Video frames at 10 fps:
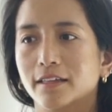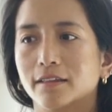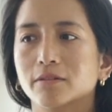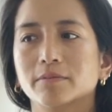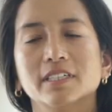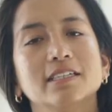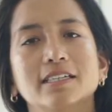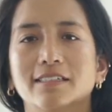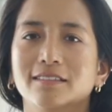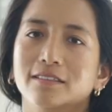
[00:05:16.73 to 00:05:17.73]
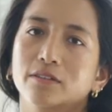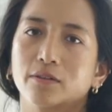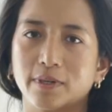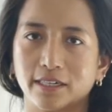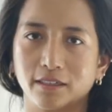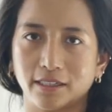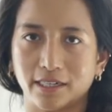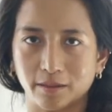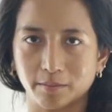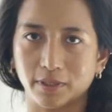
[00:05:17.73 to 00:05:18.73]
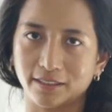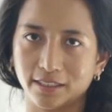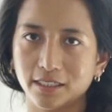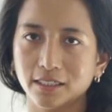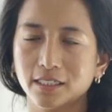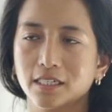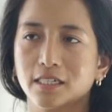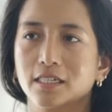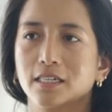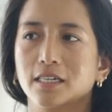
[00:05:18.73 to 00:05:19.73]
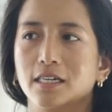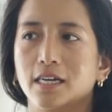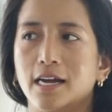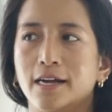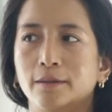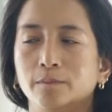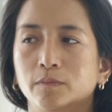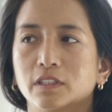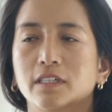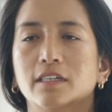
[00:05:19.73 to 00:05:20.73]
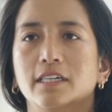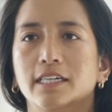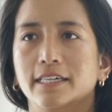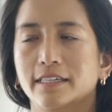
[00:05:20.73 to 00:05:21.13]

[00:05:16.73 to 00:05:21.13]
there really isn't a regulating body. There